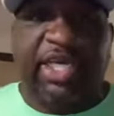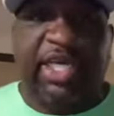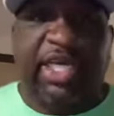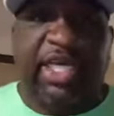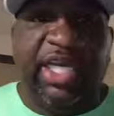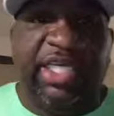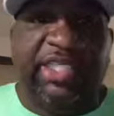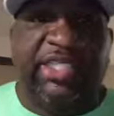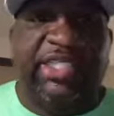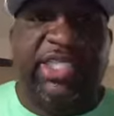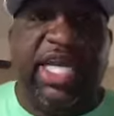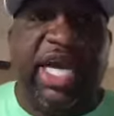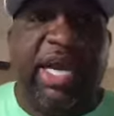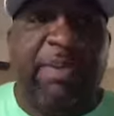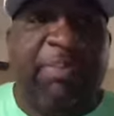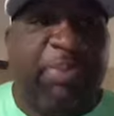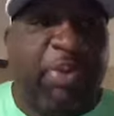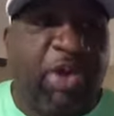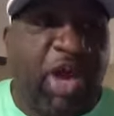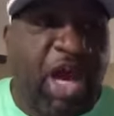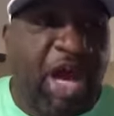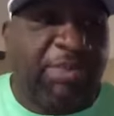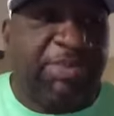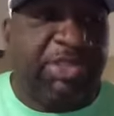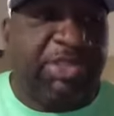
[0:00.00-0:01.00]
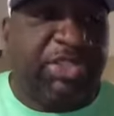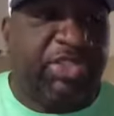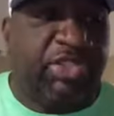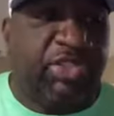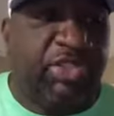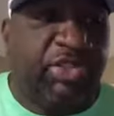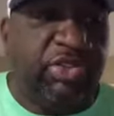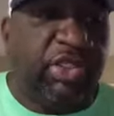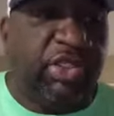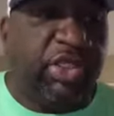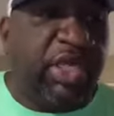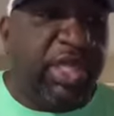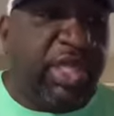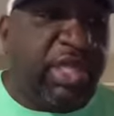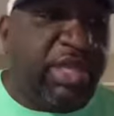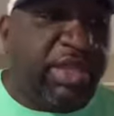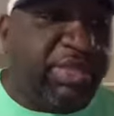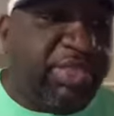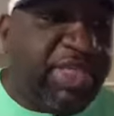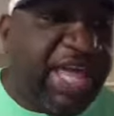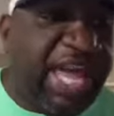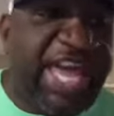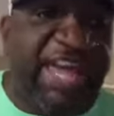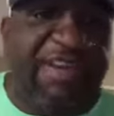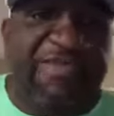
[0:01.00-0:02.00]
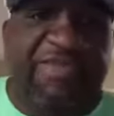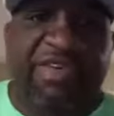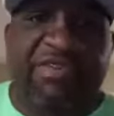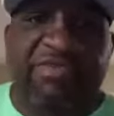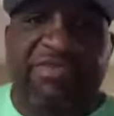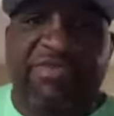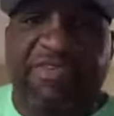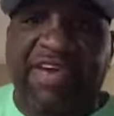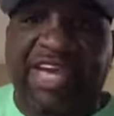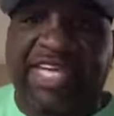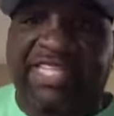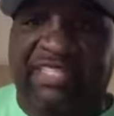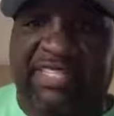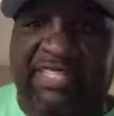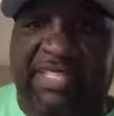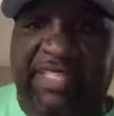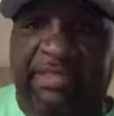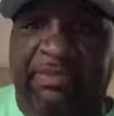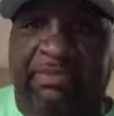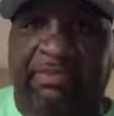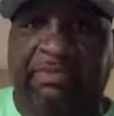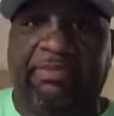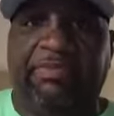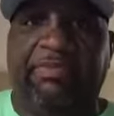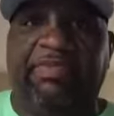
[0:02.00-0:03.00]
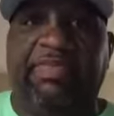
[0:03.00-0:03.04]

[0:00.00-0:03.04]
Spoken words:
He said, I promise you, they've invested